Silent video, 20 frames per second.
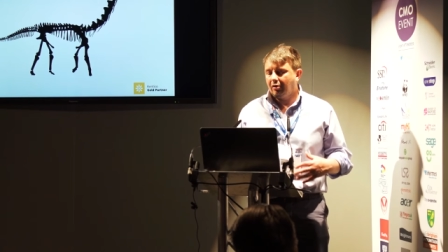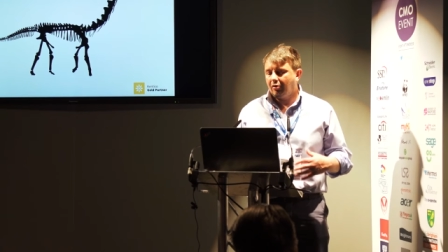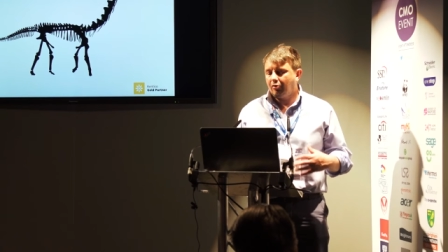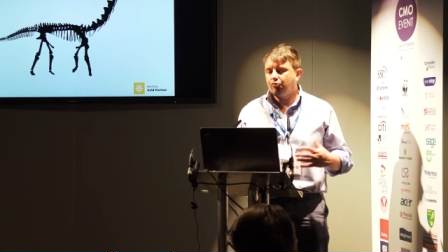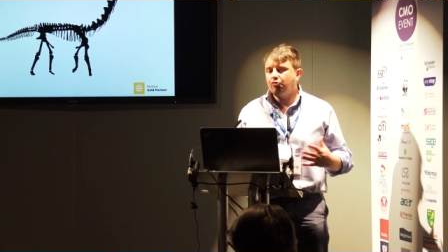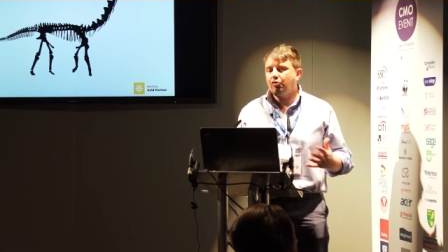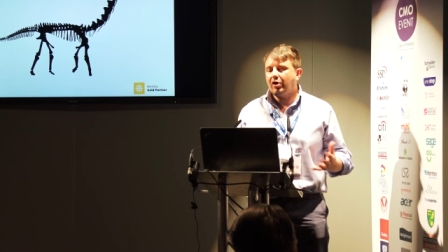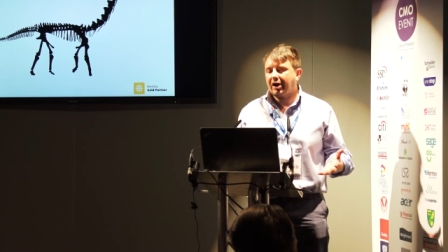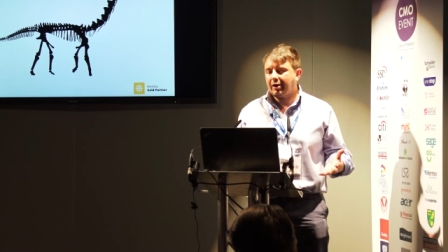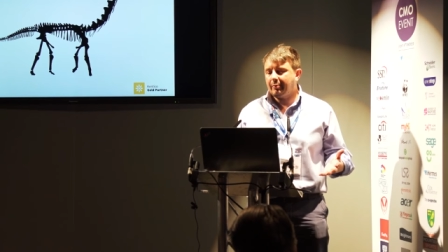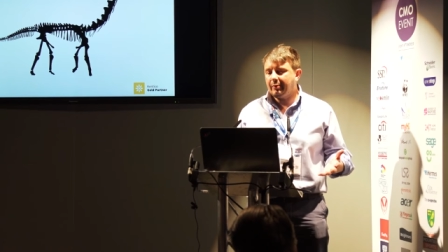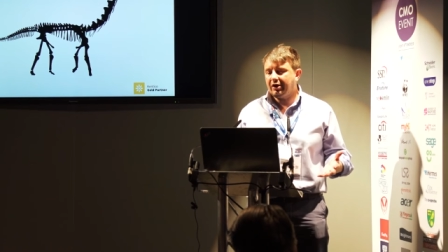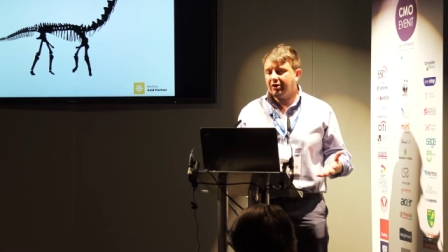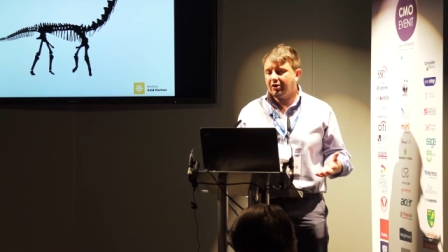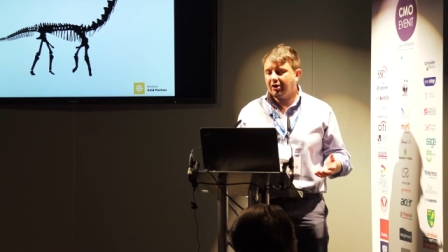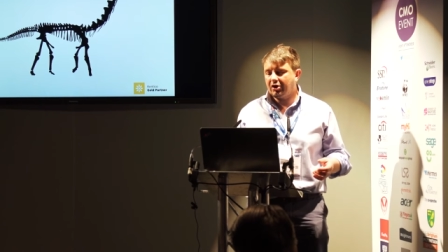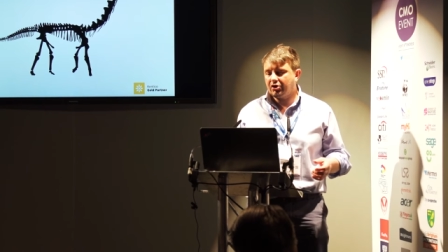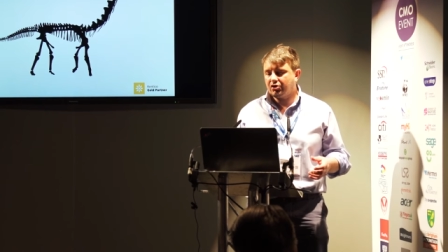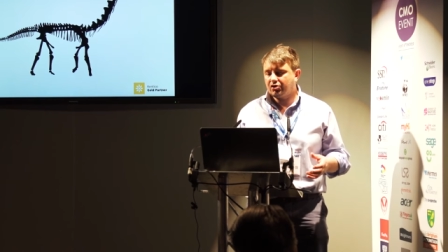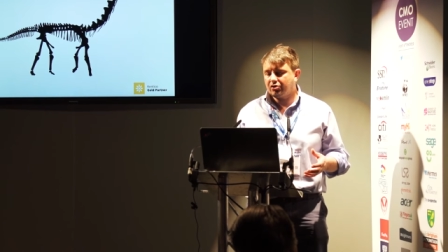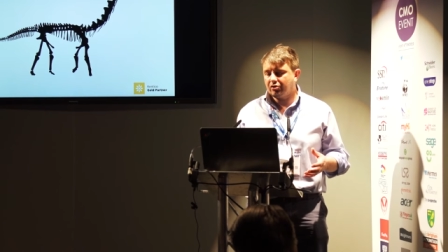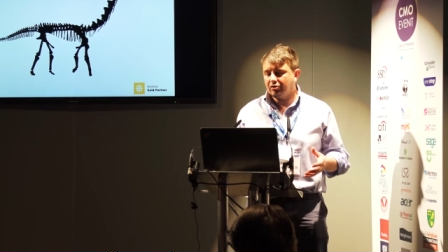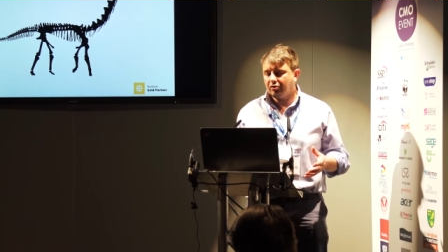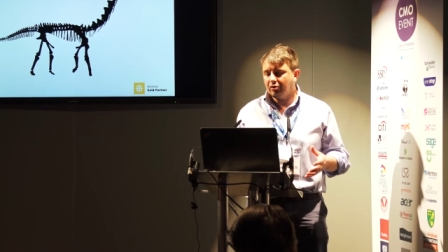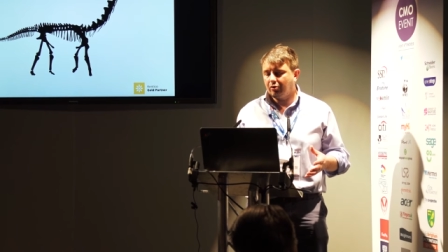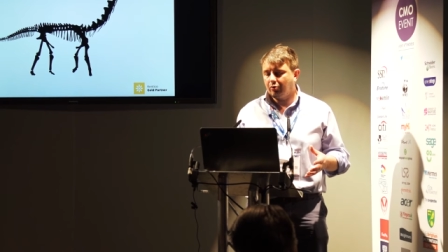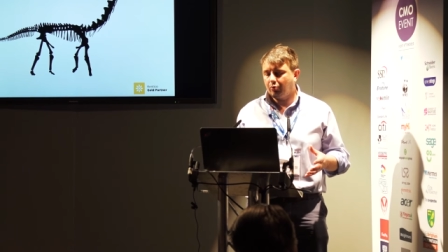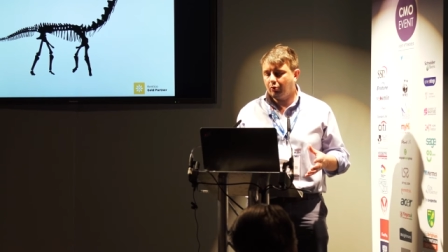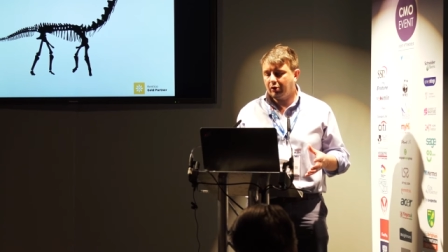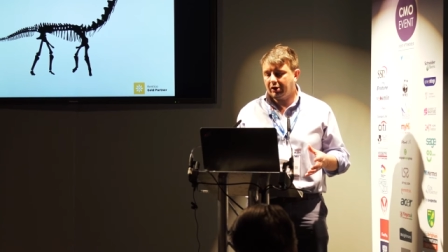a recommendation
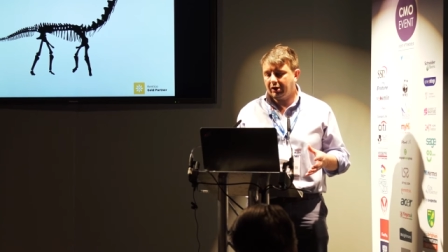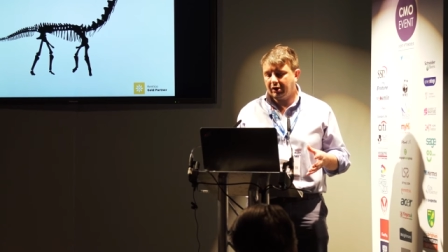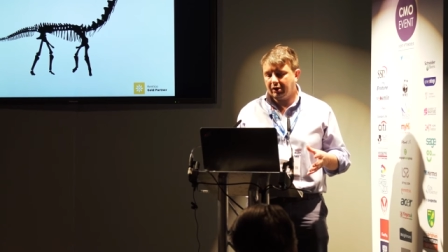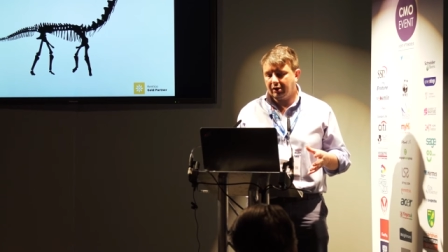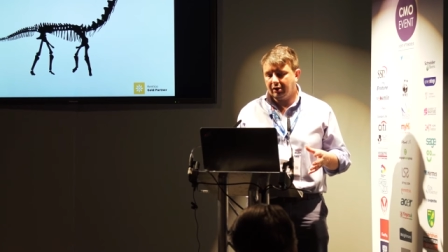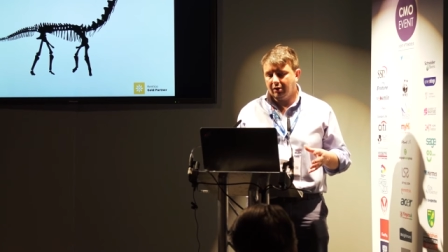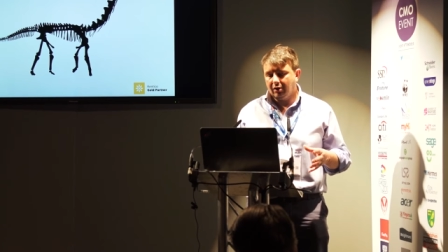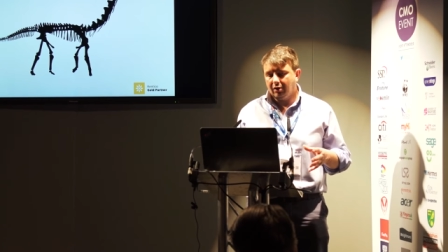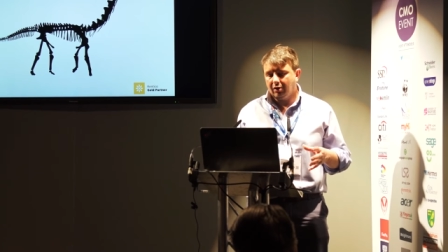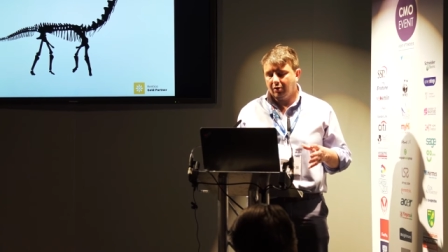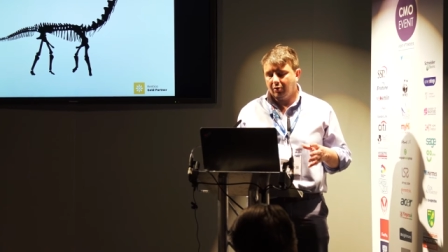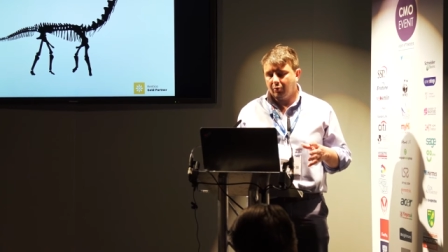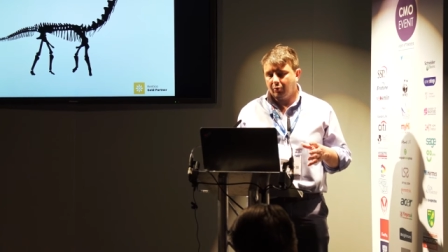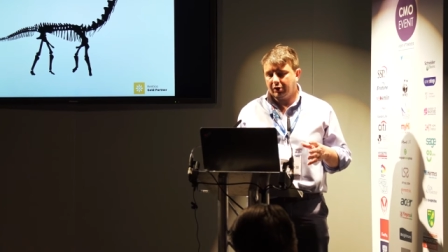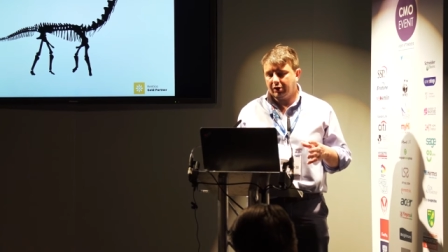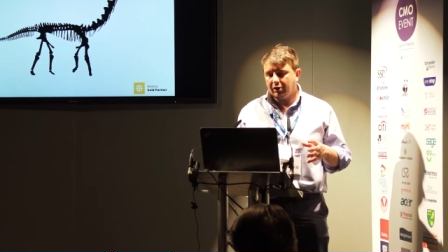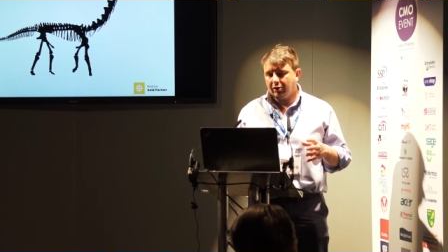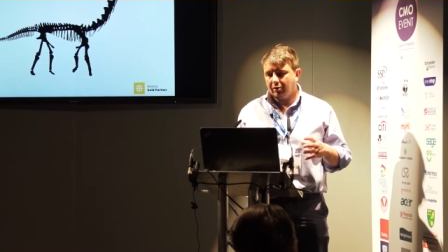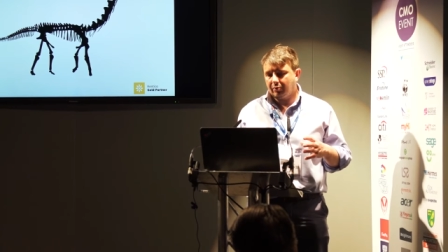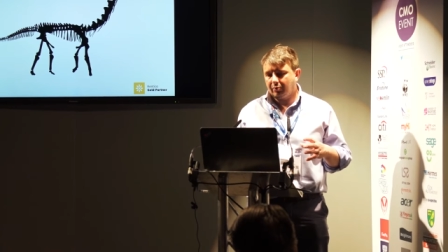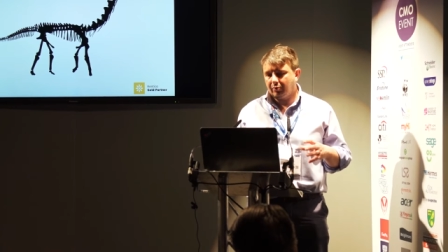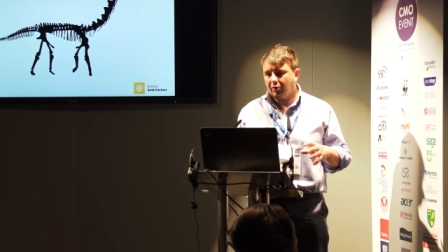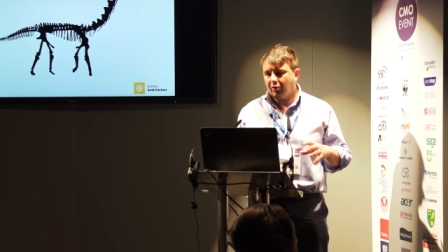that we we